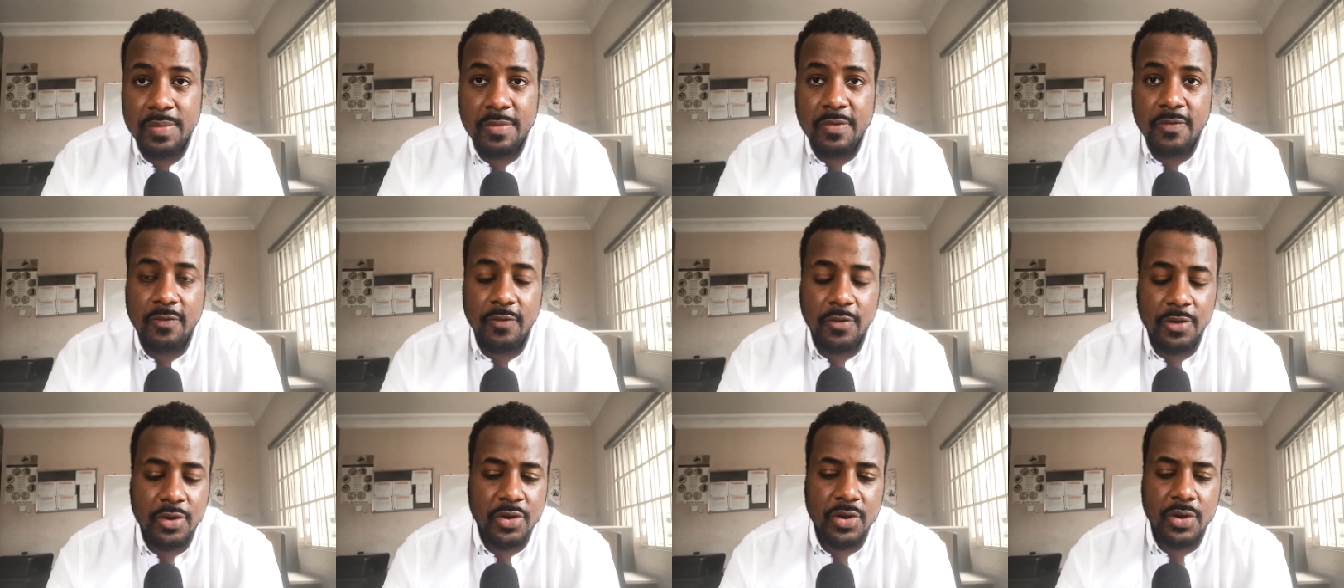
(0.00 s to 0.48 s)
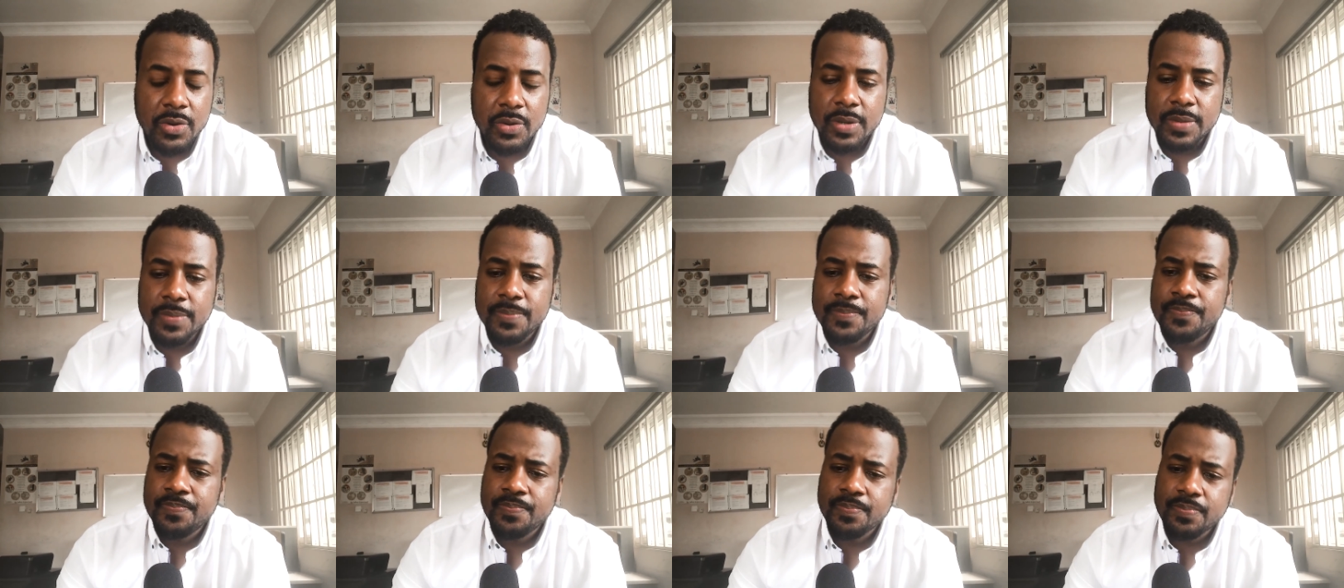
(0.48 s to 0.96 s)
and before you know
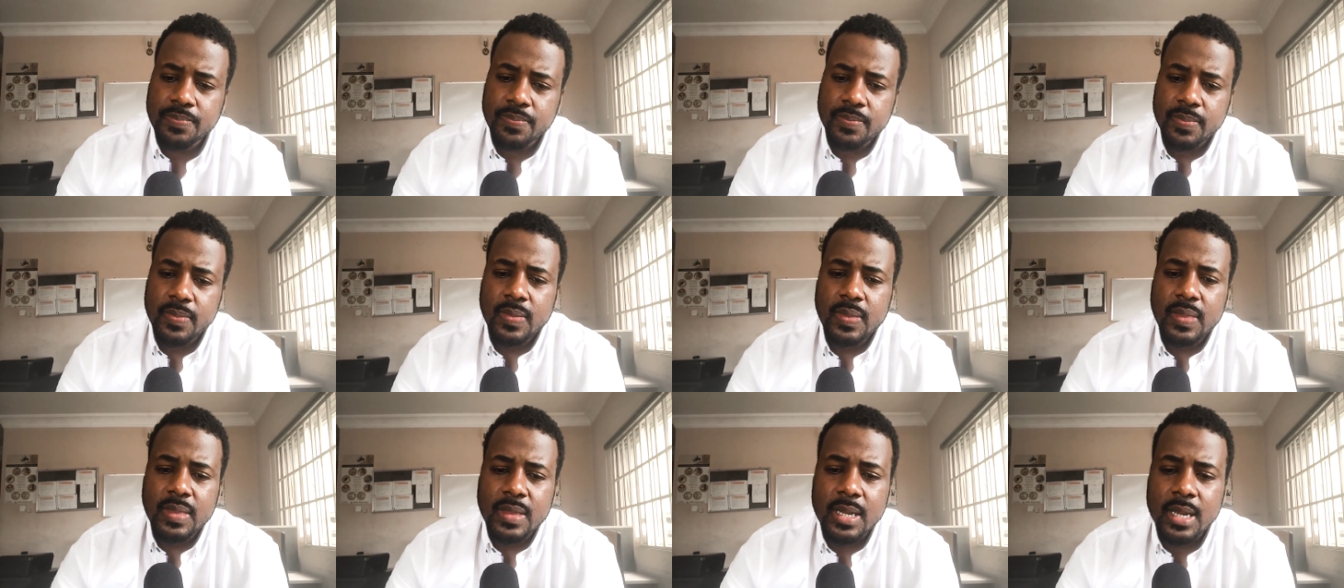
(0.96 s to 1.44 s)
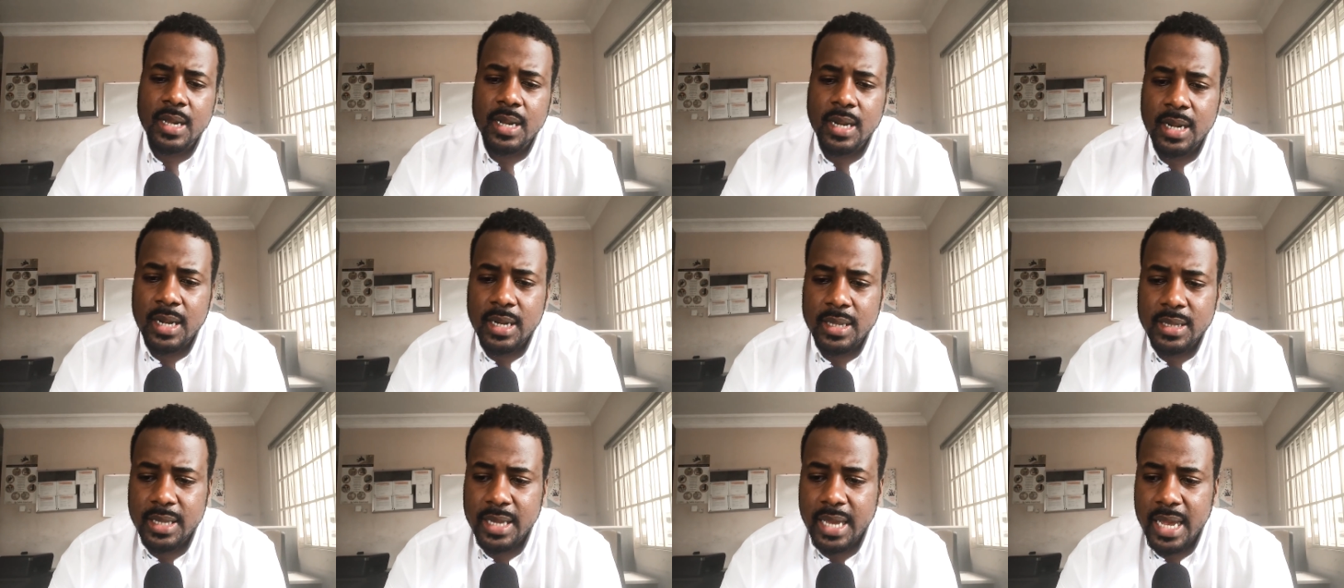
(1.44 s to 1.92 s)
it,
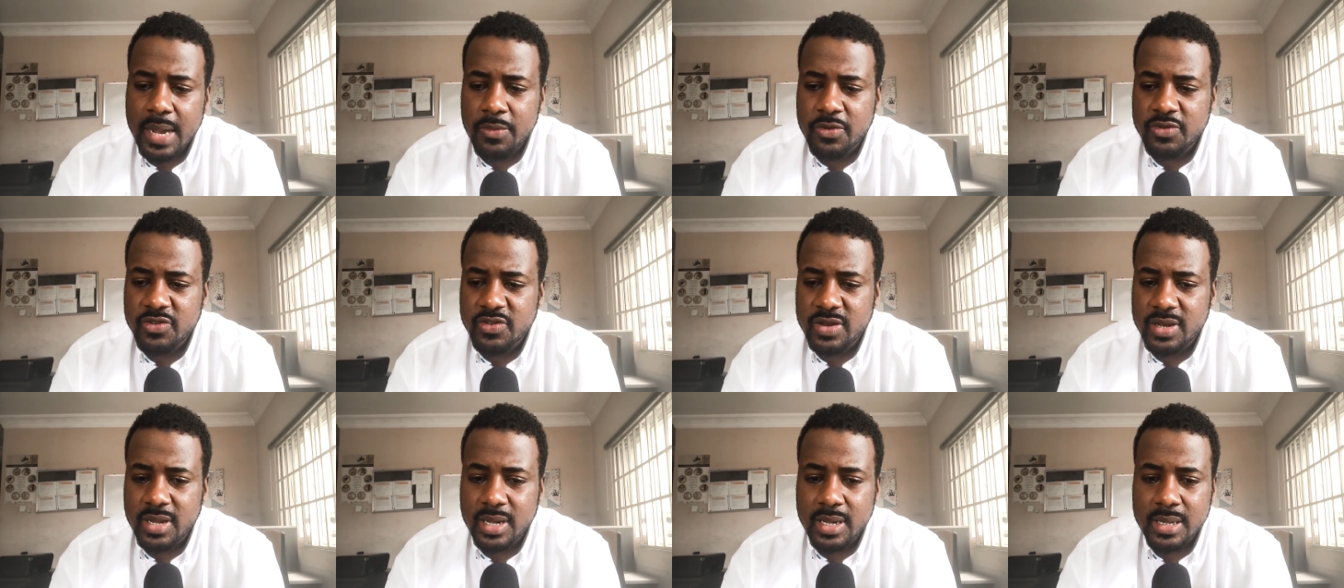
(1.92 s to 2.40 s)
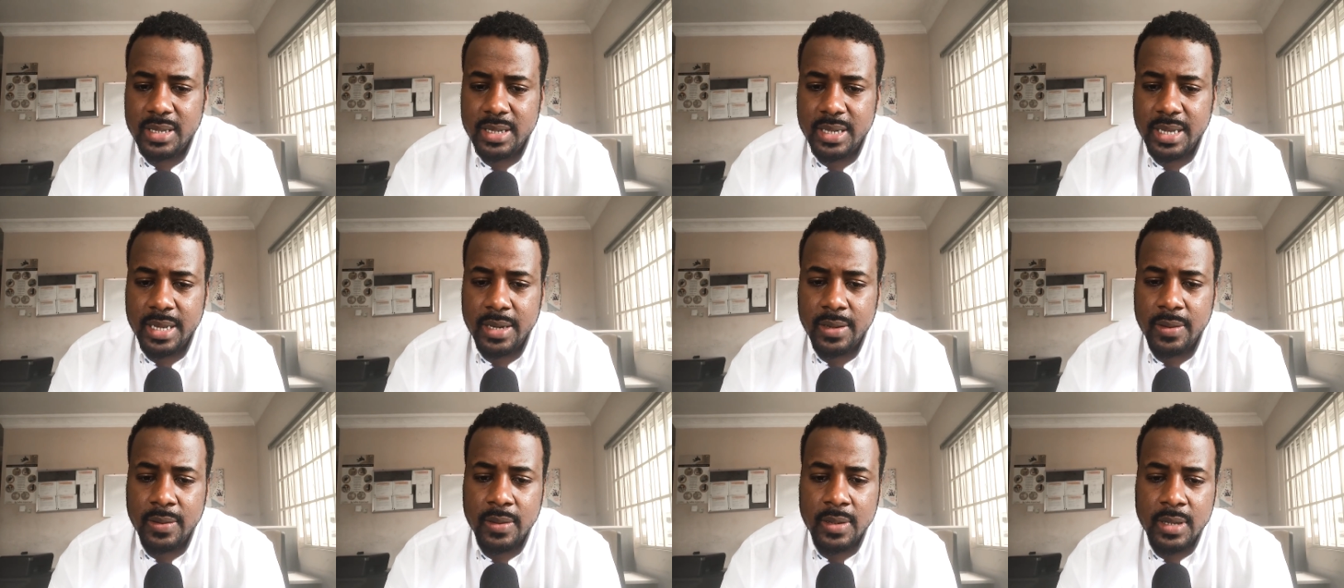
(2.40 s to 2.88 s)
the game was a done
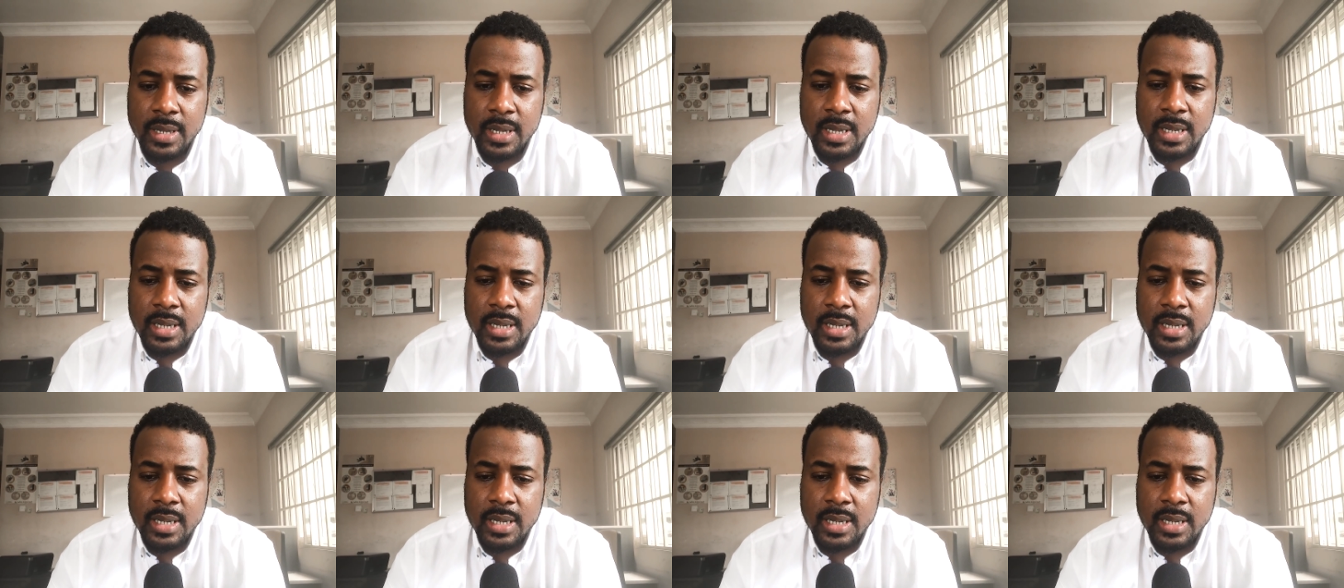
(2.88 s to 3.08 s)
deal.